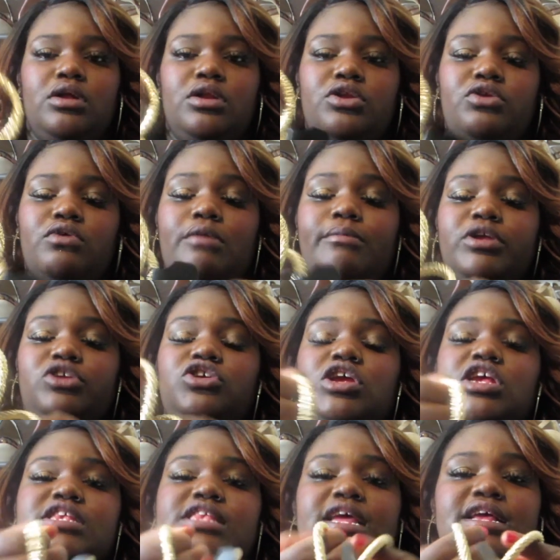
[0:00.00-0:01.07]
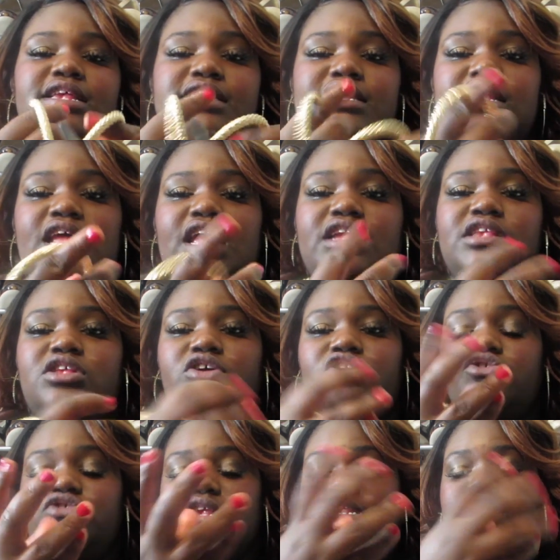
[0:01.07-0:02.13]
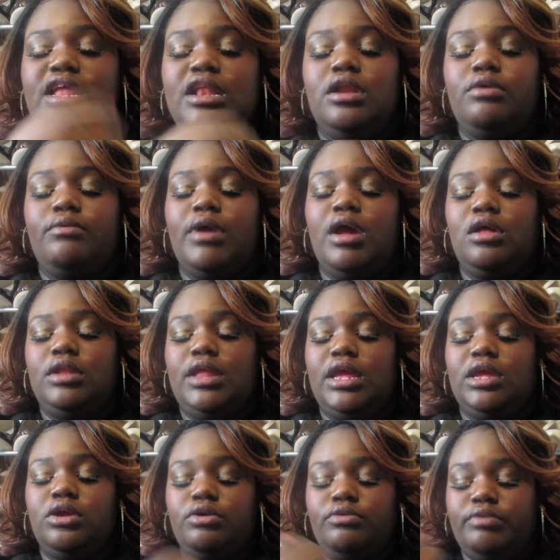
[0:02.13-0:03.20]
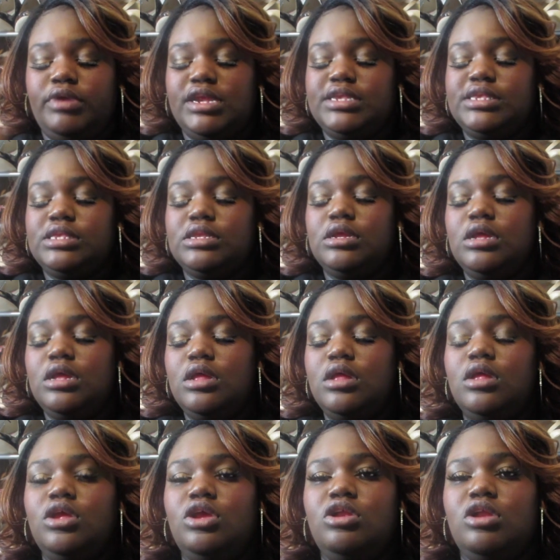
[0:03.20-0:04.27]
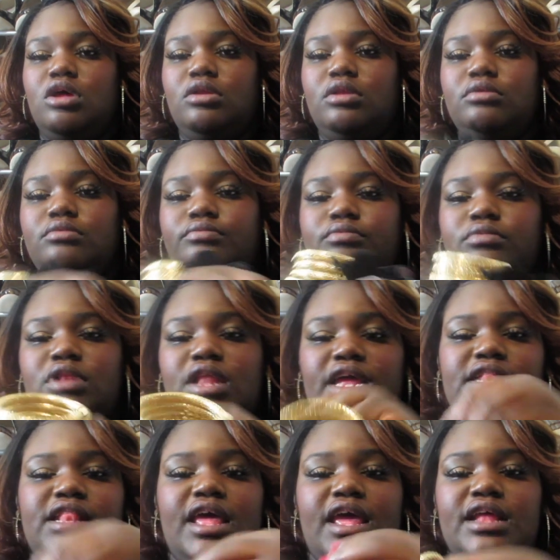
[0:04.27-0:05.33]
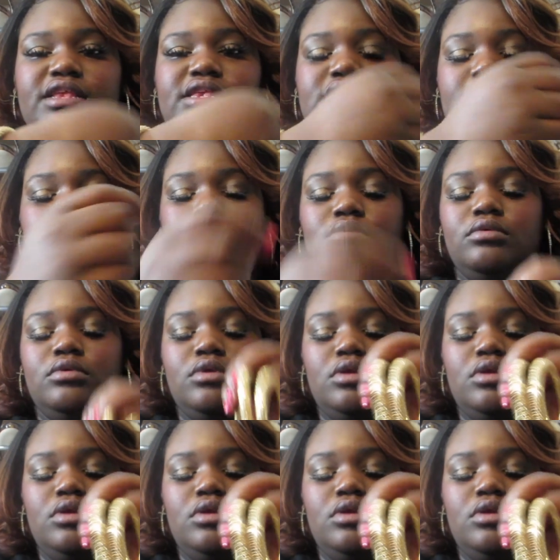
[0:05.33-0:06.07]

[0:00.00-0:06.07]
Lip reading: I'm gonna do it, but it's like a snake, so you just get it around like your wrist, you know, like that, so.